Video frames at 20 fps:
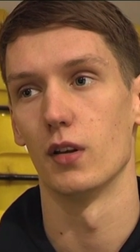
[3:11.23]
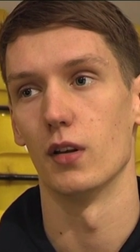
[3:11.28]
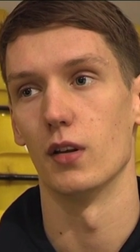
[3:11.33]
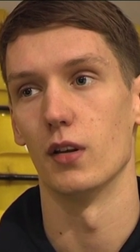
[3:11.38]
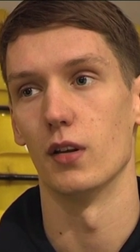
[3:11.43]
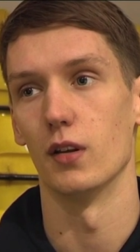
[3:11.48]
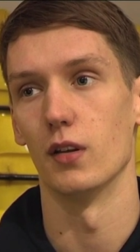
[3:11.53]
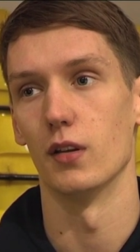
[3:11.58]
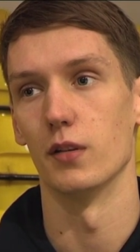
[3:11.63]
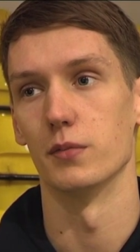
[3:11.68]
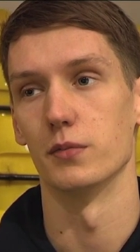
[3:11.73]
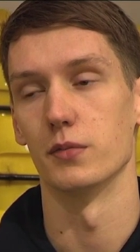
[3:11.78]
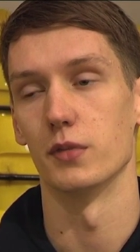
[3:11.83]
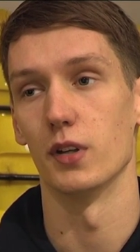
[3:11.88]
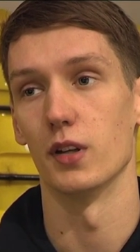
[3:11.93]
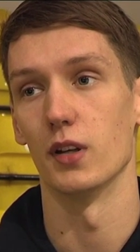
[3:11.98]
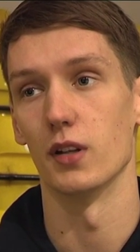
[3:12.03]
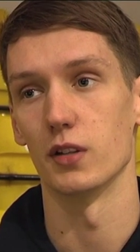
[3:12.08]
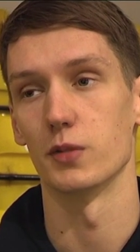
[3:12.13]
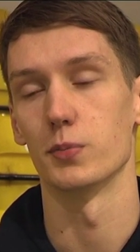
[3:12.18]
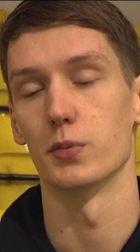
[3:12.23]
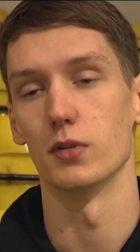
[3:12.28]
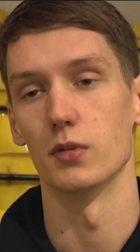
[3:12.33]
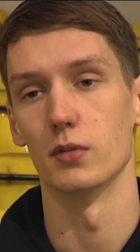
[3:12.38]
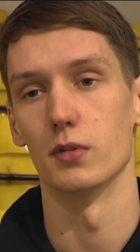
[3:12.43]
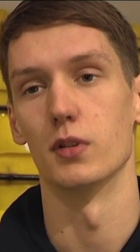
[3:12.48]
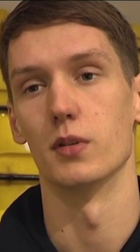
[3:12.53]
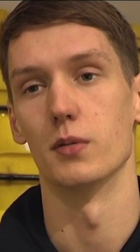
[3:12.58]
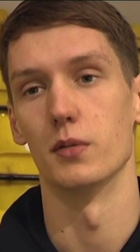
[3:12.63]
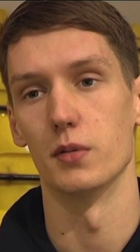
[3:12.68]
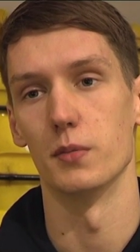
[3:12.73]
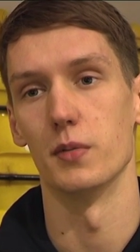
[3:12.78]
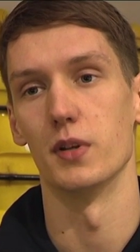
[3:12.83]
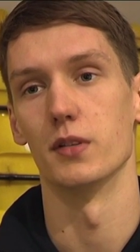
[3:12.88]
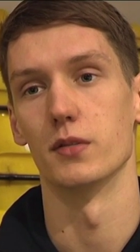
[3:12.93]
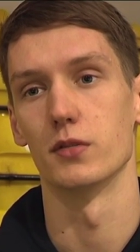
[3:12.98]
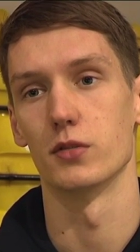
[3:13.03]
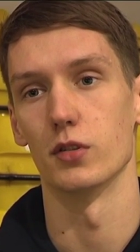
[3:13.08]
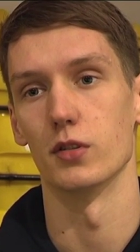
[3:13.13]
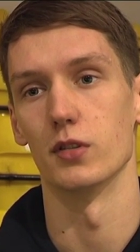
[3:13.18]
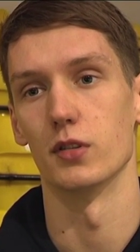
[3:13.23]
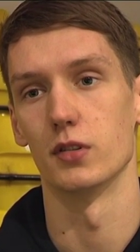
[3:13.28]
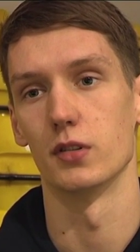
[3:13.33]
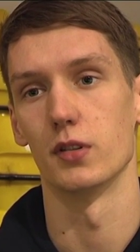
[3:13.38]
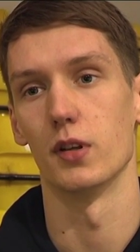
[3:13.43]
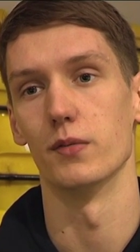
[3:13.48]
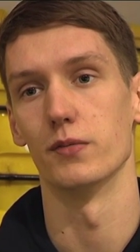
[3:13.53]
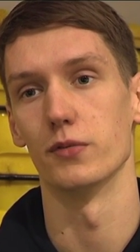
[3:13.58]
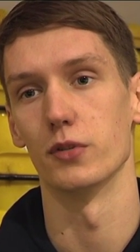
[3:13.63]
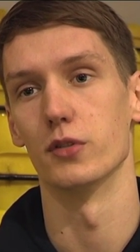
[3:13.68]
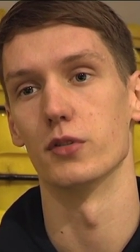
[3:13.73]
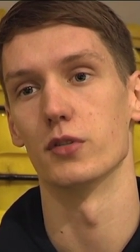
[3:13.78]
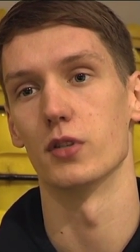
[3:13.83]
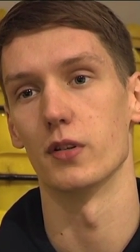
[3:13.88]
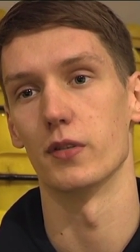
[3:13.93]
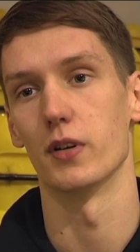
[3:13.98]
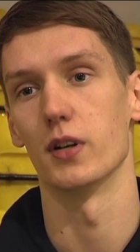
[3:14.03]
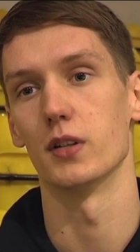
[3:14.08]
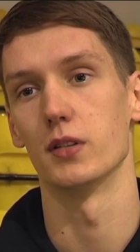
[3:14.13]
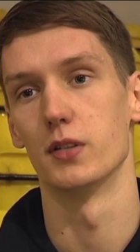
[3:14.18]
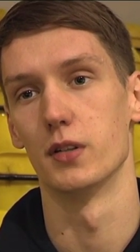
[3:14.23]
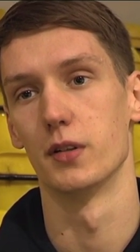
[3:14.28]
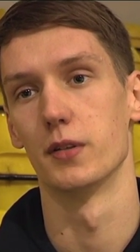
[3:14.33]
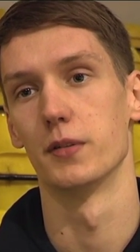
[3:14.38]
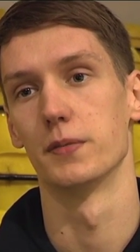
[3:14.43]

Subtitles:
Yeah, that's probably the main sort of influence I've had.